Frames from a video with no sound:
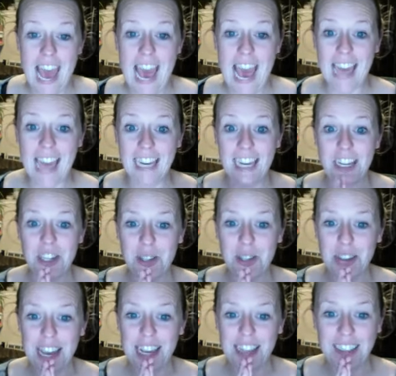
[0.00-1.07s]
And
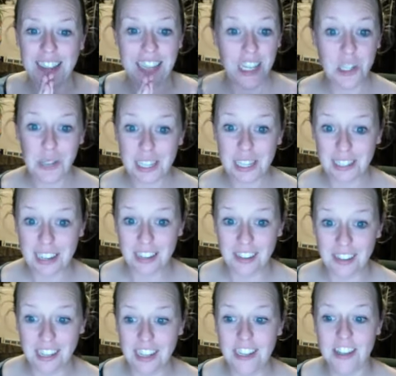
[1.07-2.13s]
enjoy cleaning
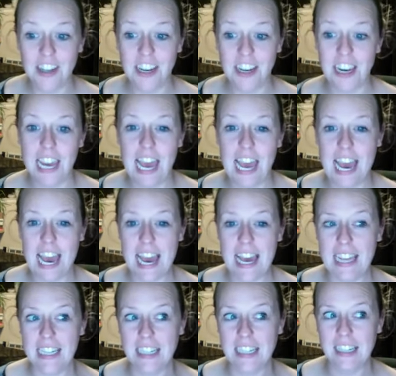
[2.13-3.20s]
the kitchen.
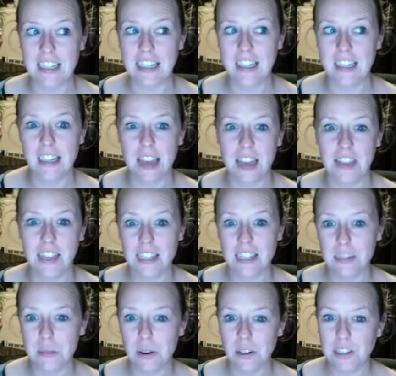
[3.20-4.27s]
And I think
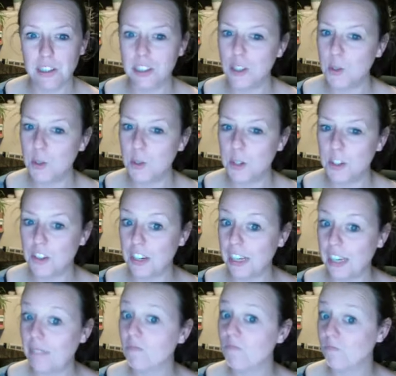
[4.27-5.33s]
tomorrow's the
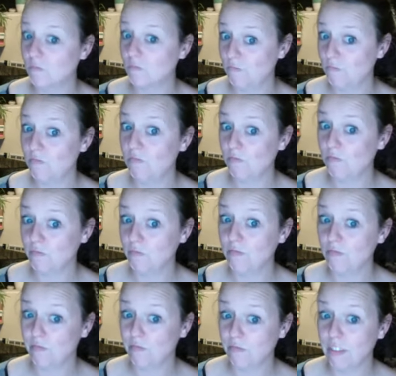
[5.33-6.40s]
laundry.
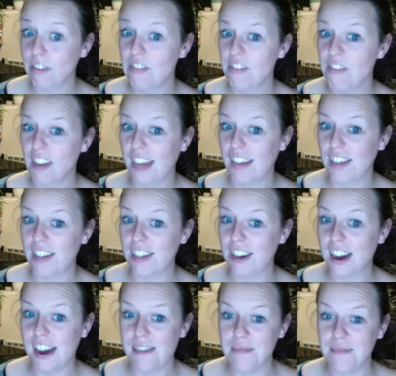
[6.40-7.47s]
Fun
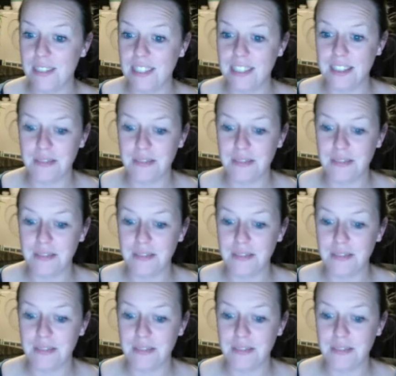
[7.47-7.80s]
times.